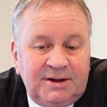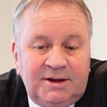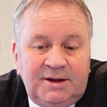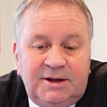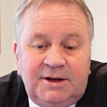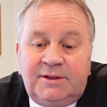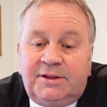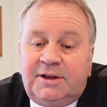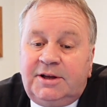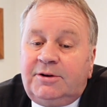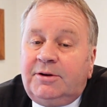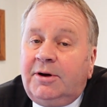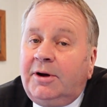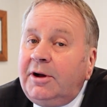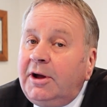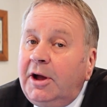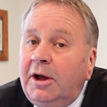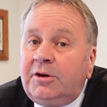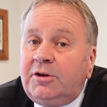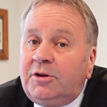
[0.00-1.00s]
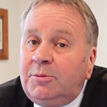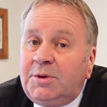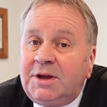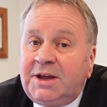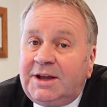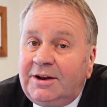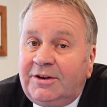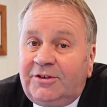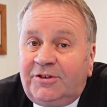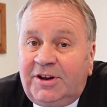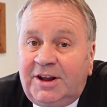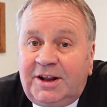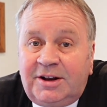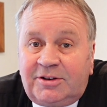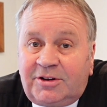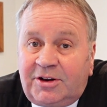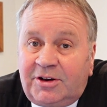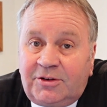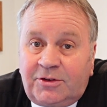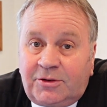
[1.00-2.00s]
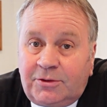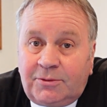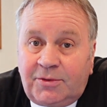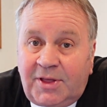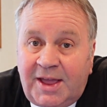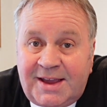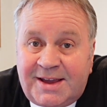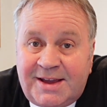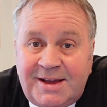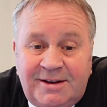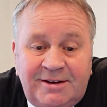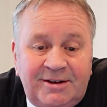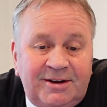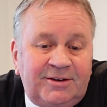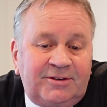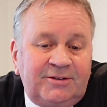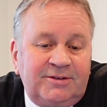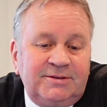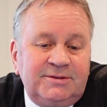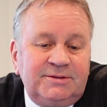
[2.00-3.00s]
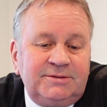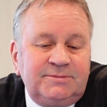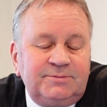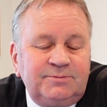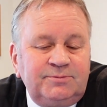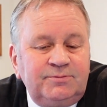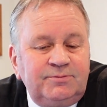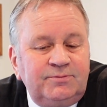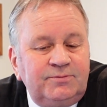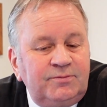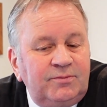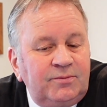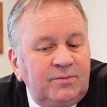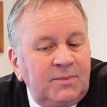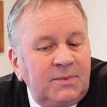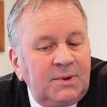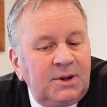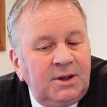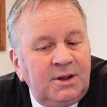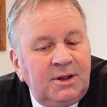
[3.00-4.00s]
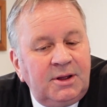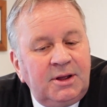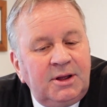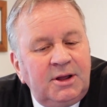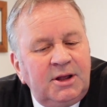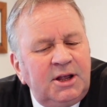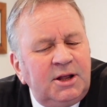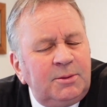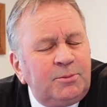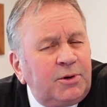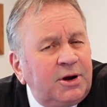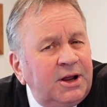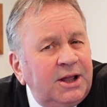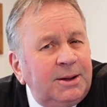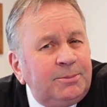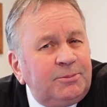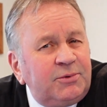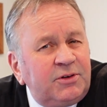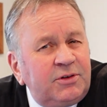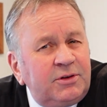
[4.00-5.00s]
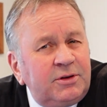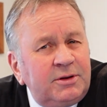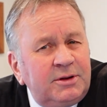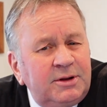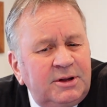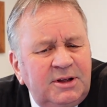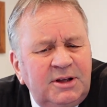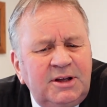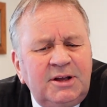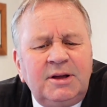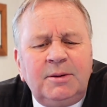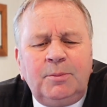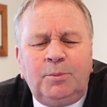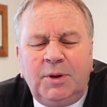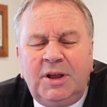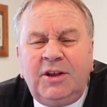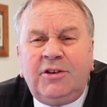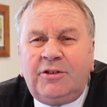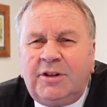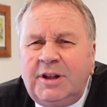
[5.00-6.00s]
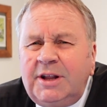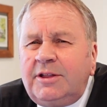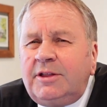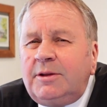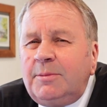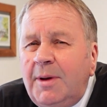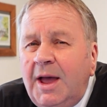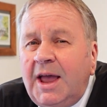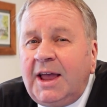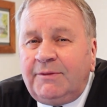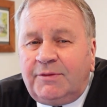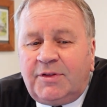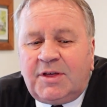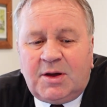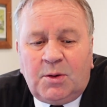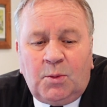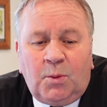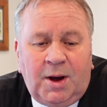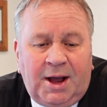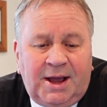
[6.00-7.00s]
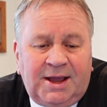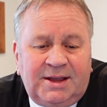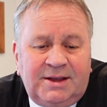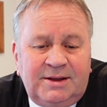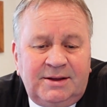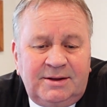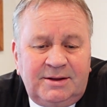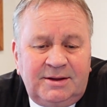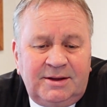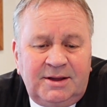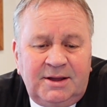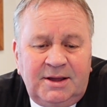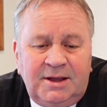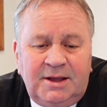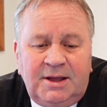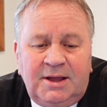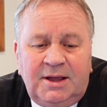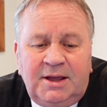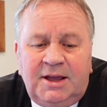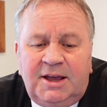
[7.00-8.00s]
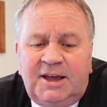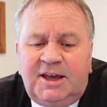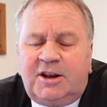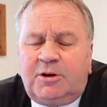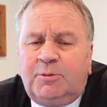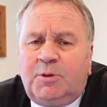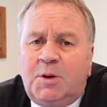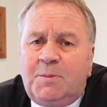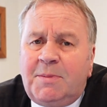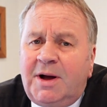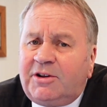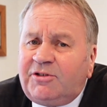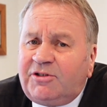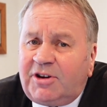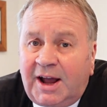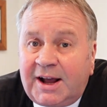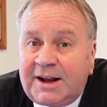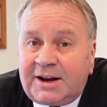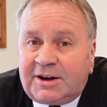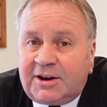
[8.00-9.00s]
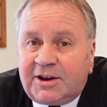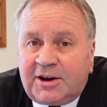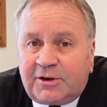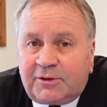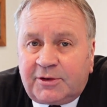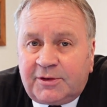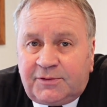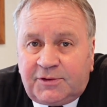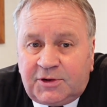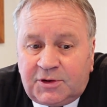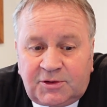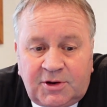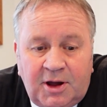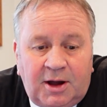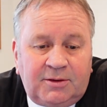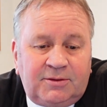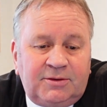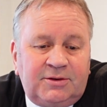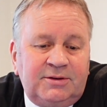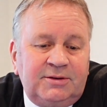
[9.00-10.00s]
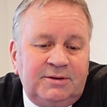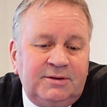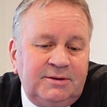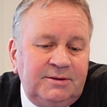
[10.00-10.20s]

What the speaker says: and they're not going to be content until they get it. And perhaps best let them have their way. It'll be much uglier if you don't.